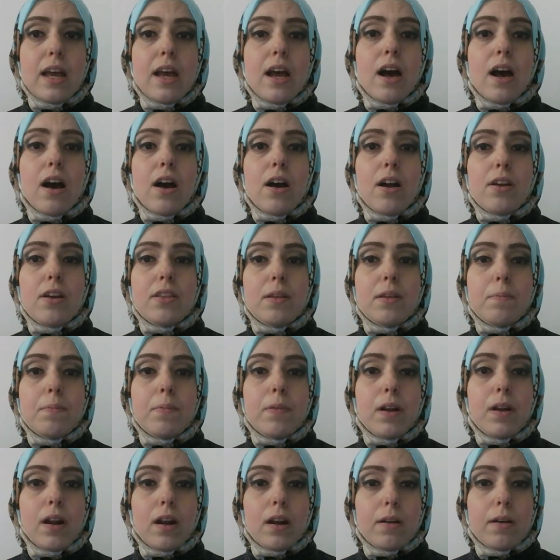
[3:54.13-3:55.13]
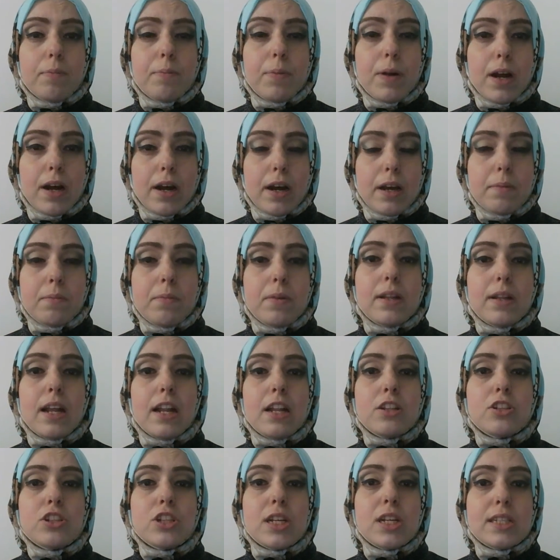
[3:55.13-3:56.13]
are the prime
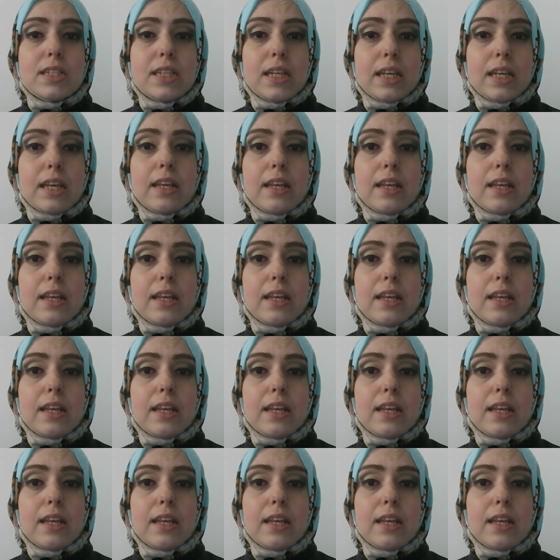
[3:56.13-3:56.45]
non-genetic